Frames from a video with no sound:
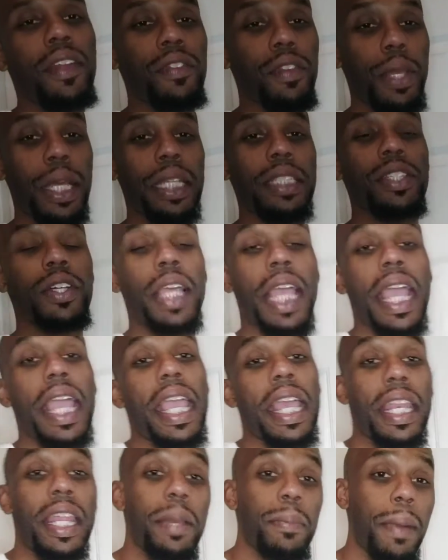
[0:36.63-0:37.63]
you look at
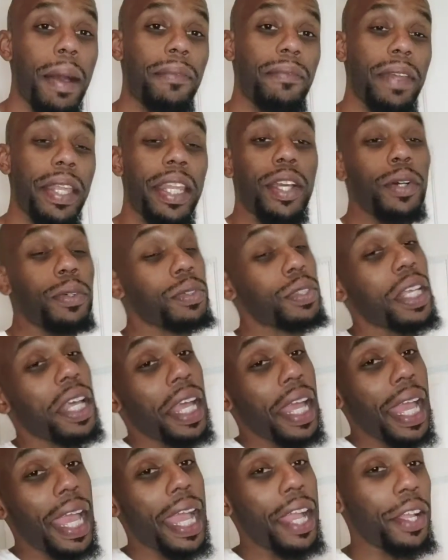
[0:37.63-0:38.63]
any of my videos,
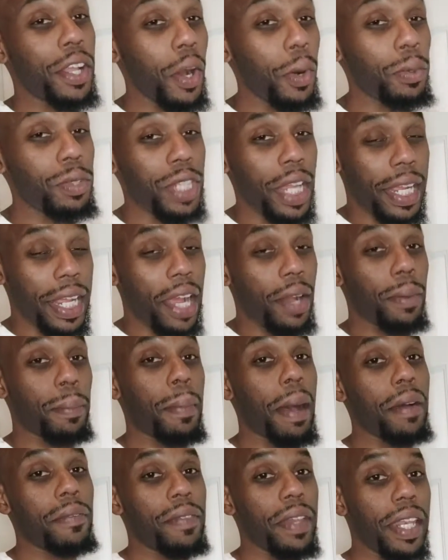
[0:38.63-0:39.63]
and go check out
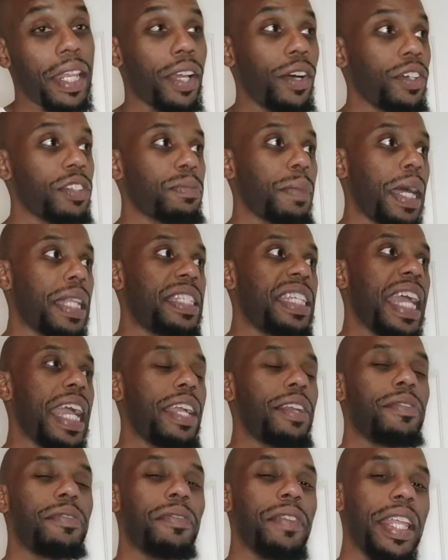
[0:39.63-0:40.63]
my videos, my
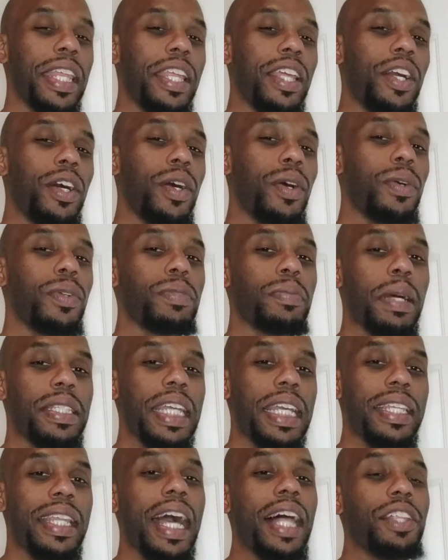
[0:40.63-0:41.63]
tech videos, my
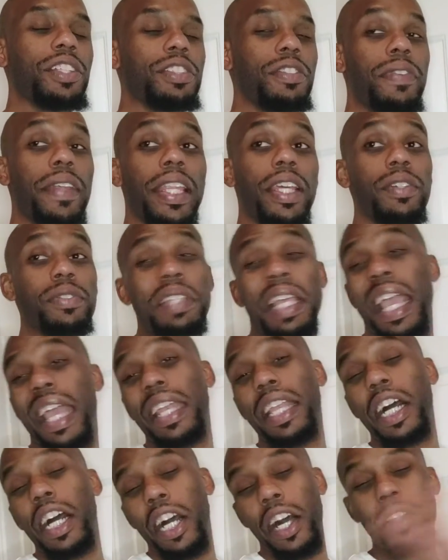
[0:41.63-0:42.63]
technology videos,
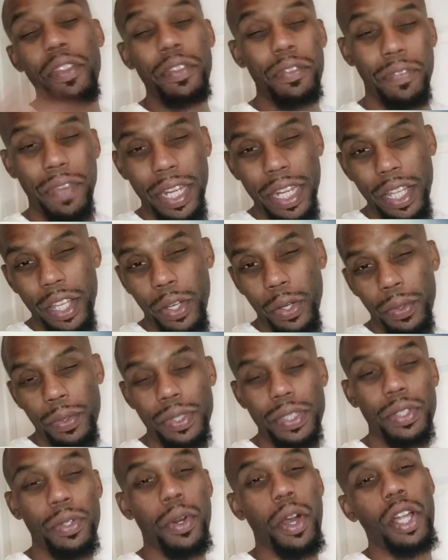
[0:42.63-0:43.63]
and the other
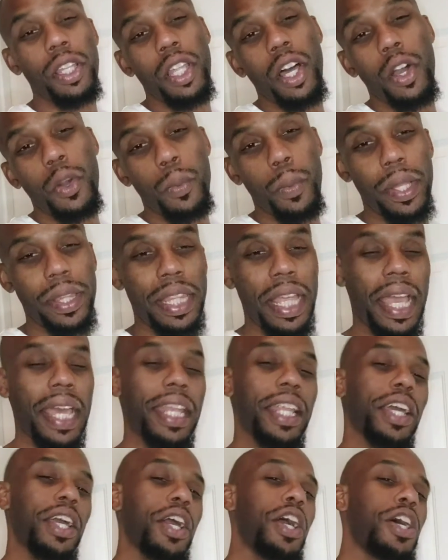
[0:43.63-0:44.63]
videos along with
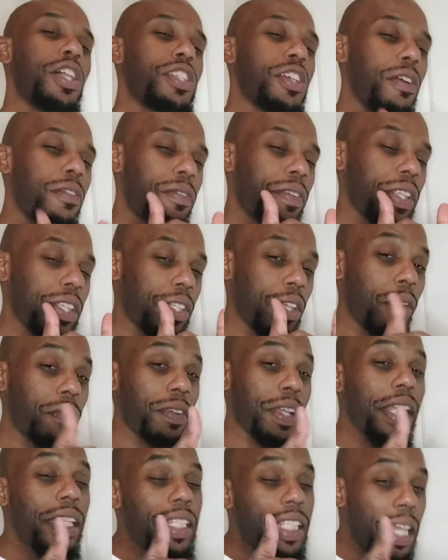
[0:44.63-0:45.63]
that. Don't
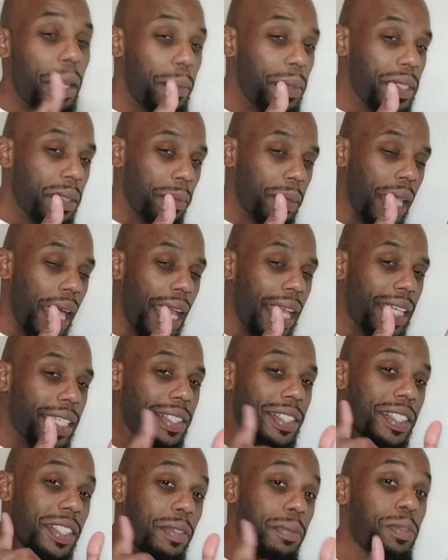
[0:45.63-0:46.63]
forget to give me some
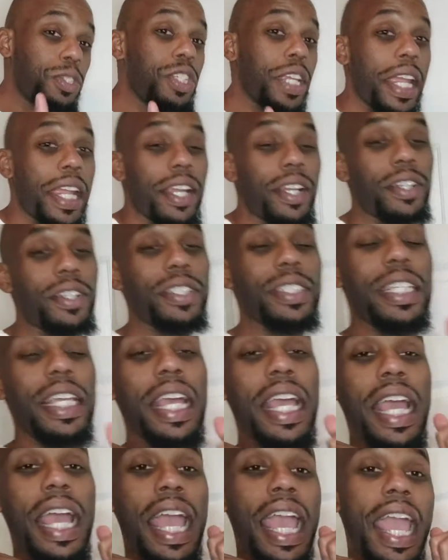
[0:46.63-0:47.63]
likes, some shares,
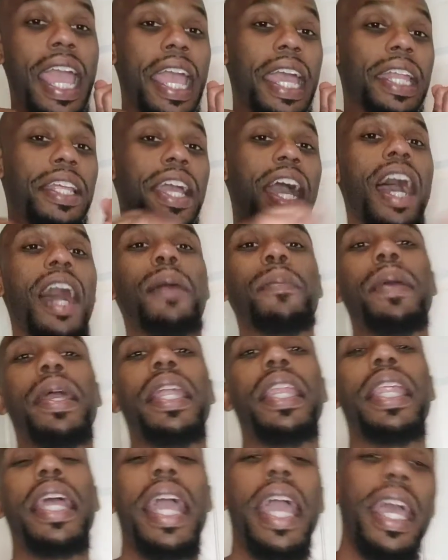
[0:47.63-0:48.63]
and
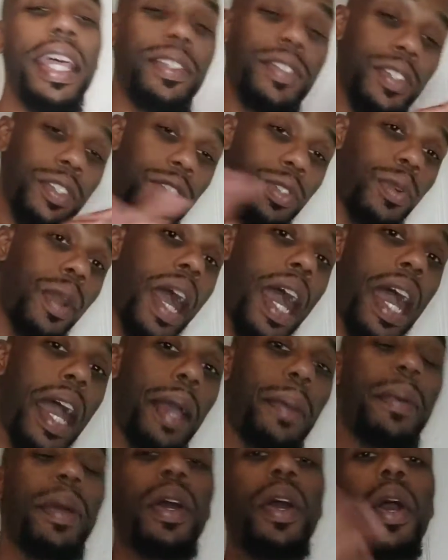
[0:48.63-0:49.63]
comment and
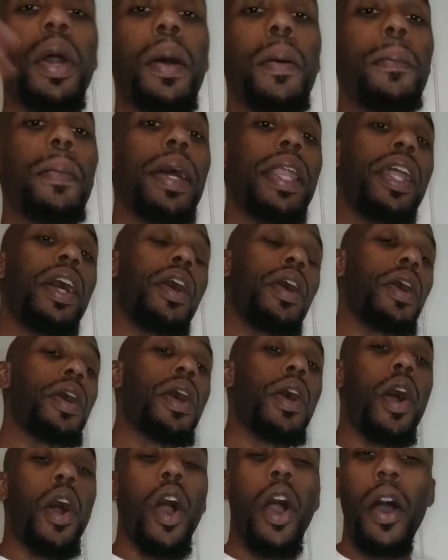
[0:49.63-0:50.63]
subscribe. But
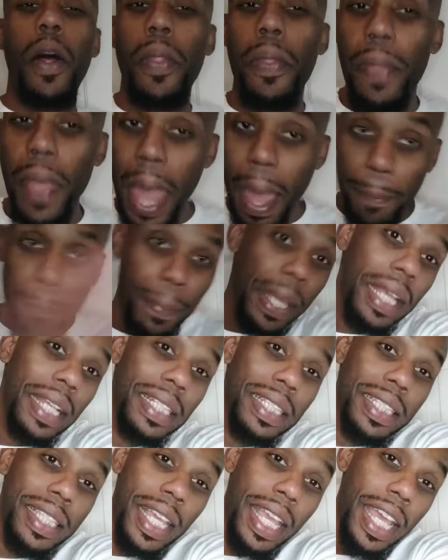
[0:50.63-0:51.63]
on that being
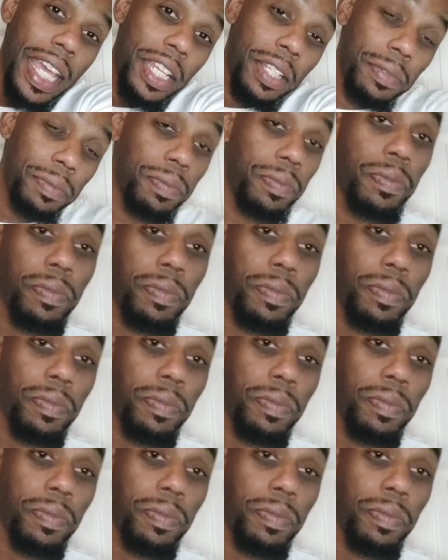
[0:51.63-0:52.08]
said,